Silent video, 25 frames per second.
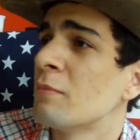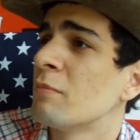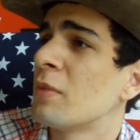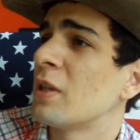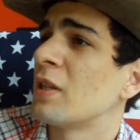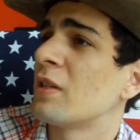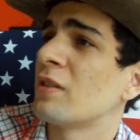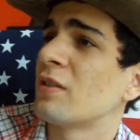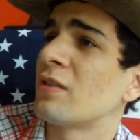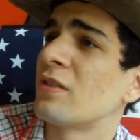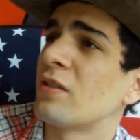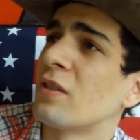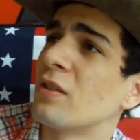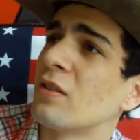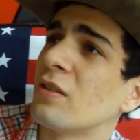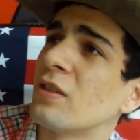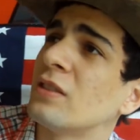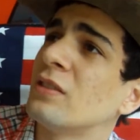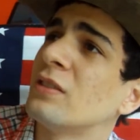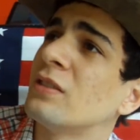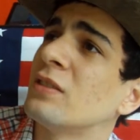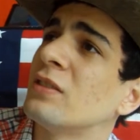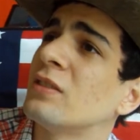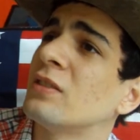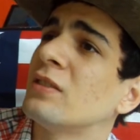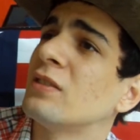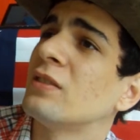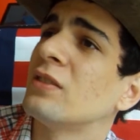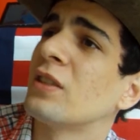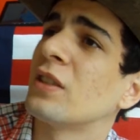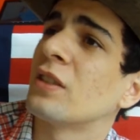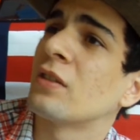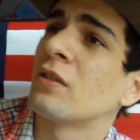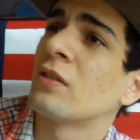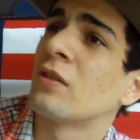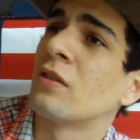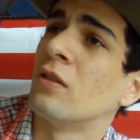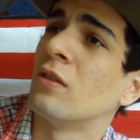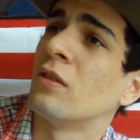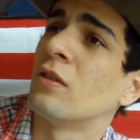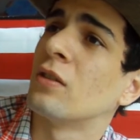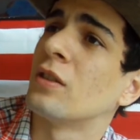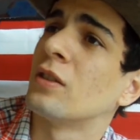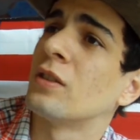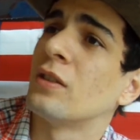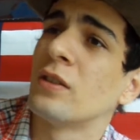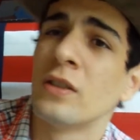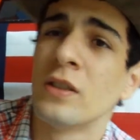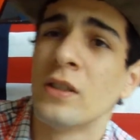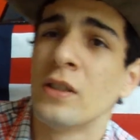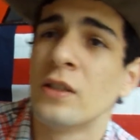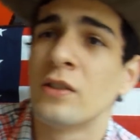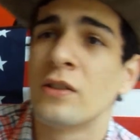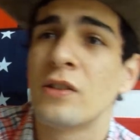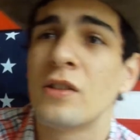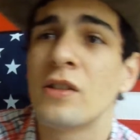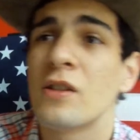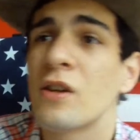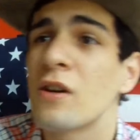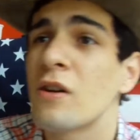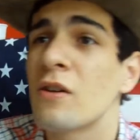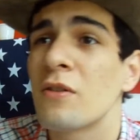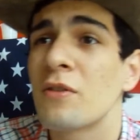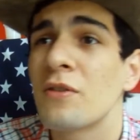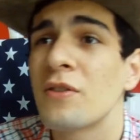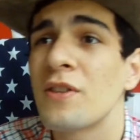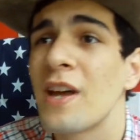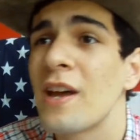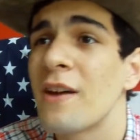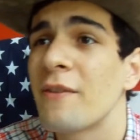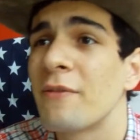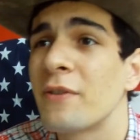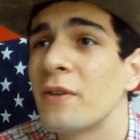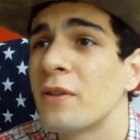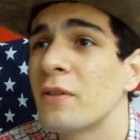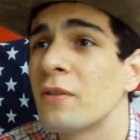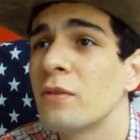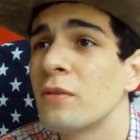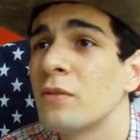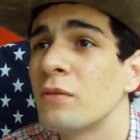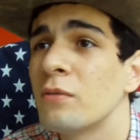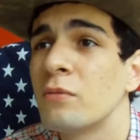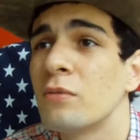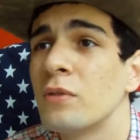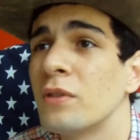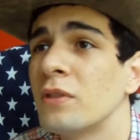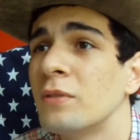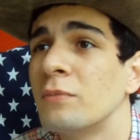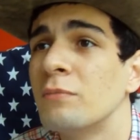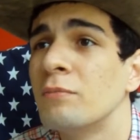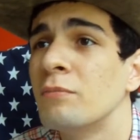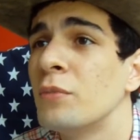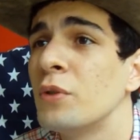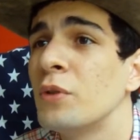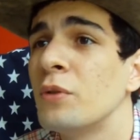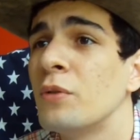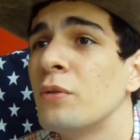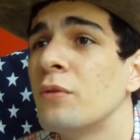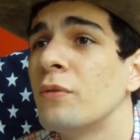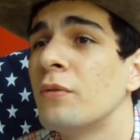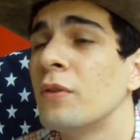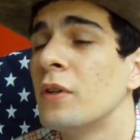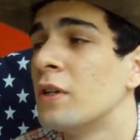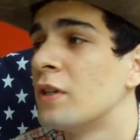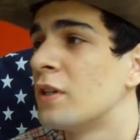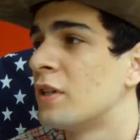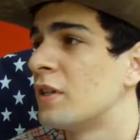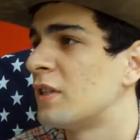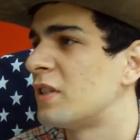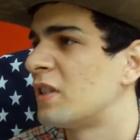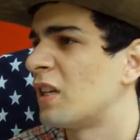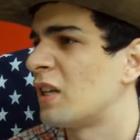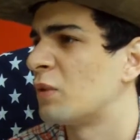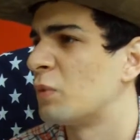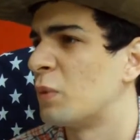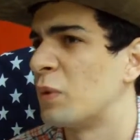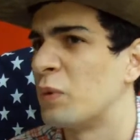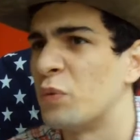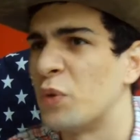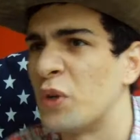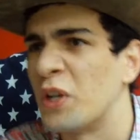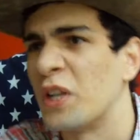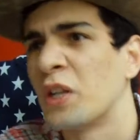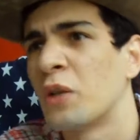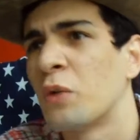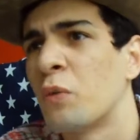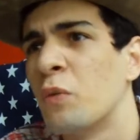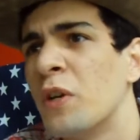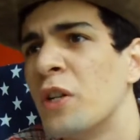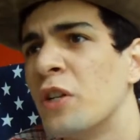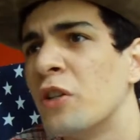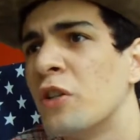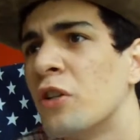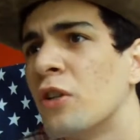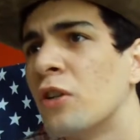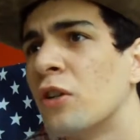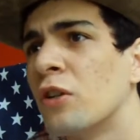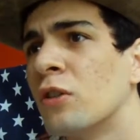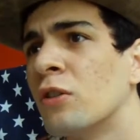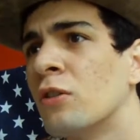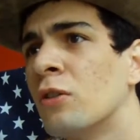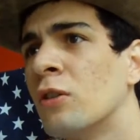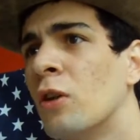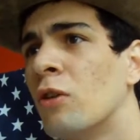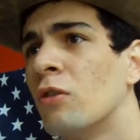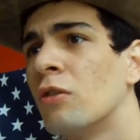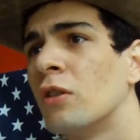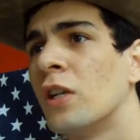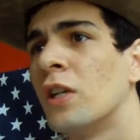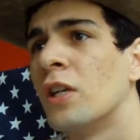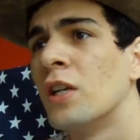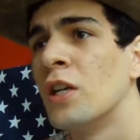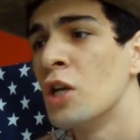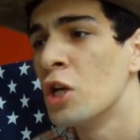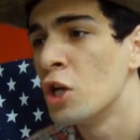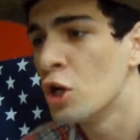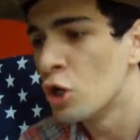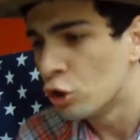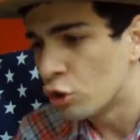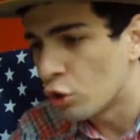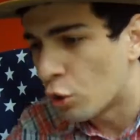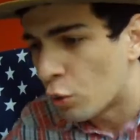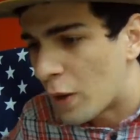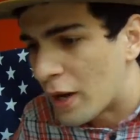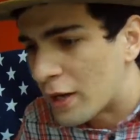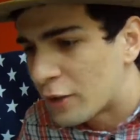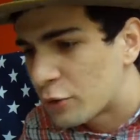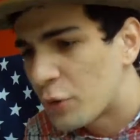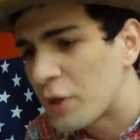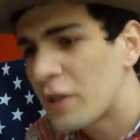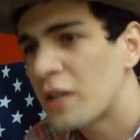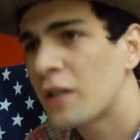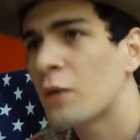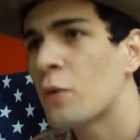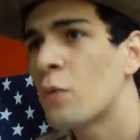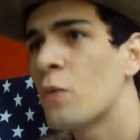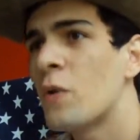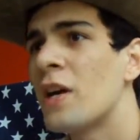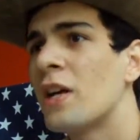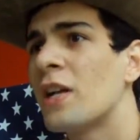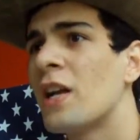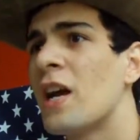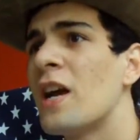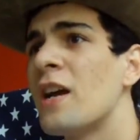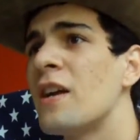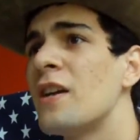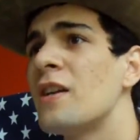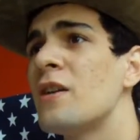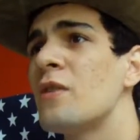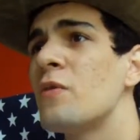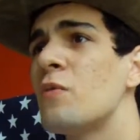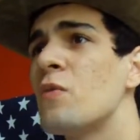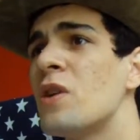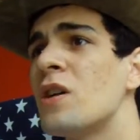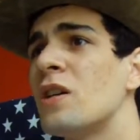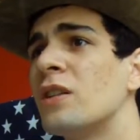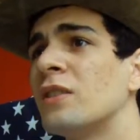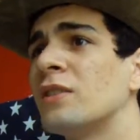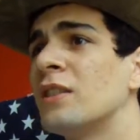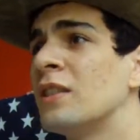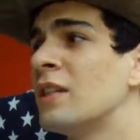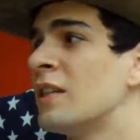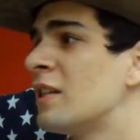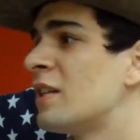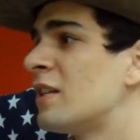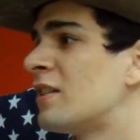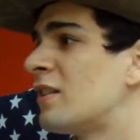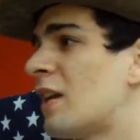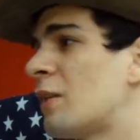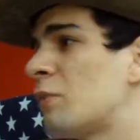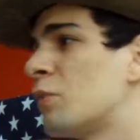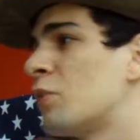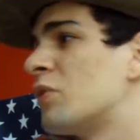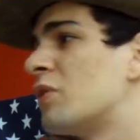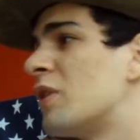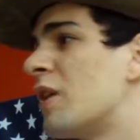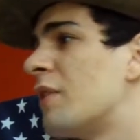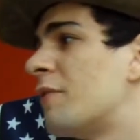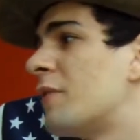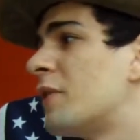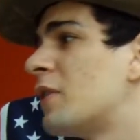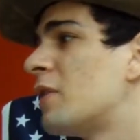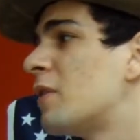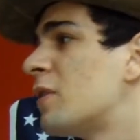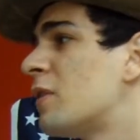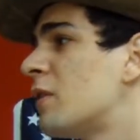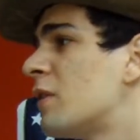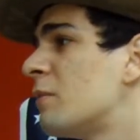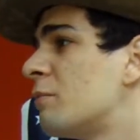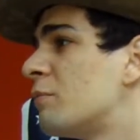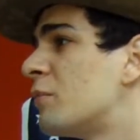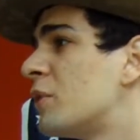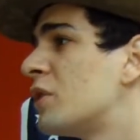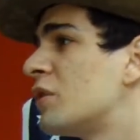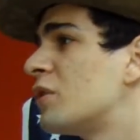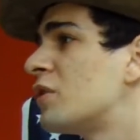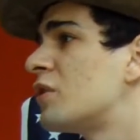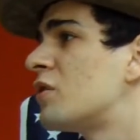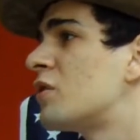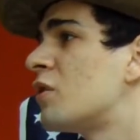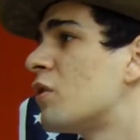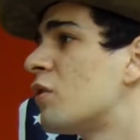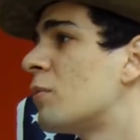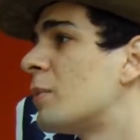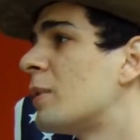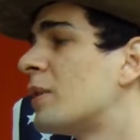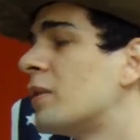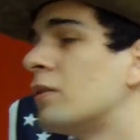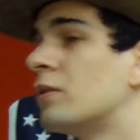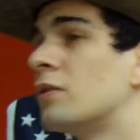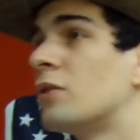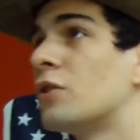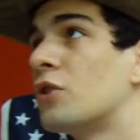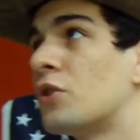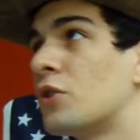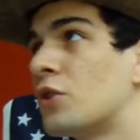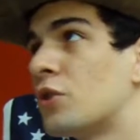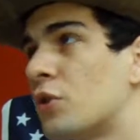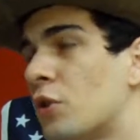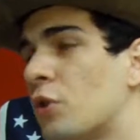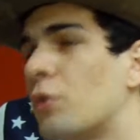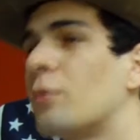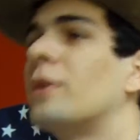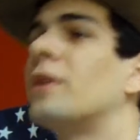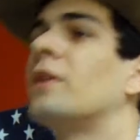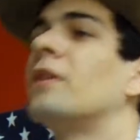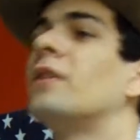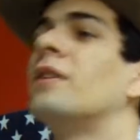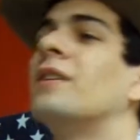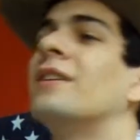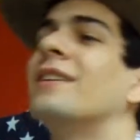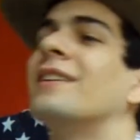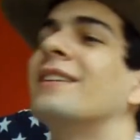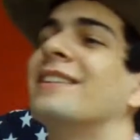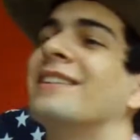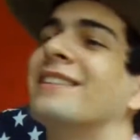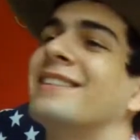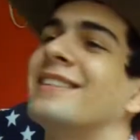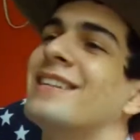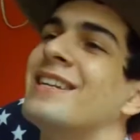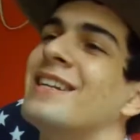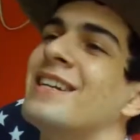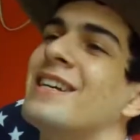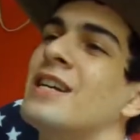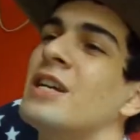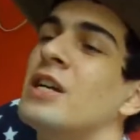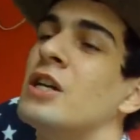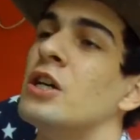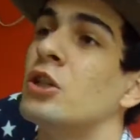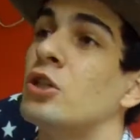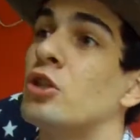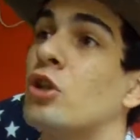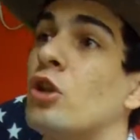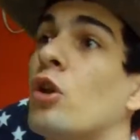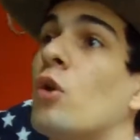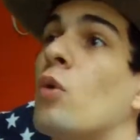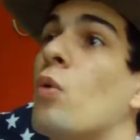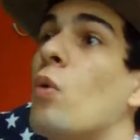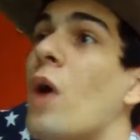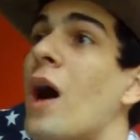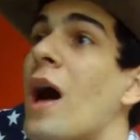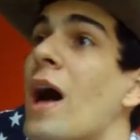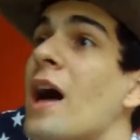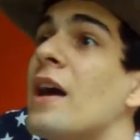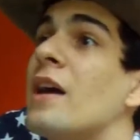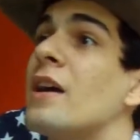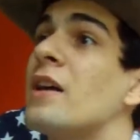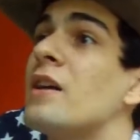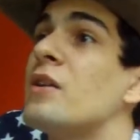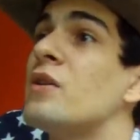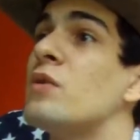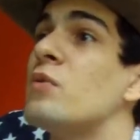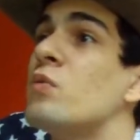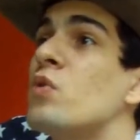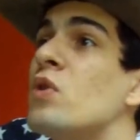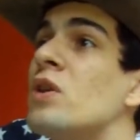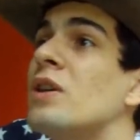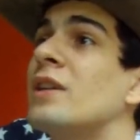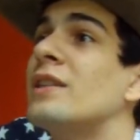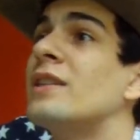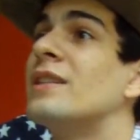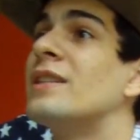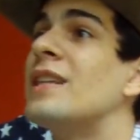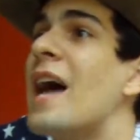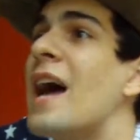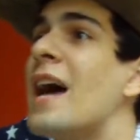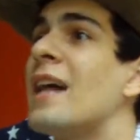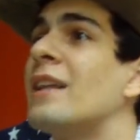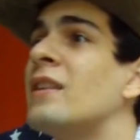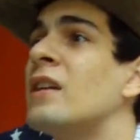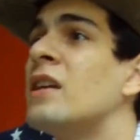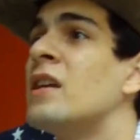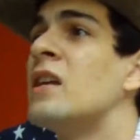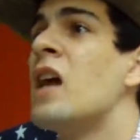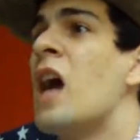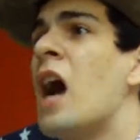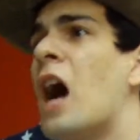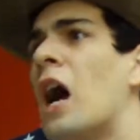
But he stood in the corner, the old devil would move. He said, we drink when you're lonely. No, I drink when I want. He said, we'll never be sober, sober. Should have I want that?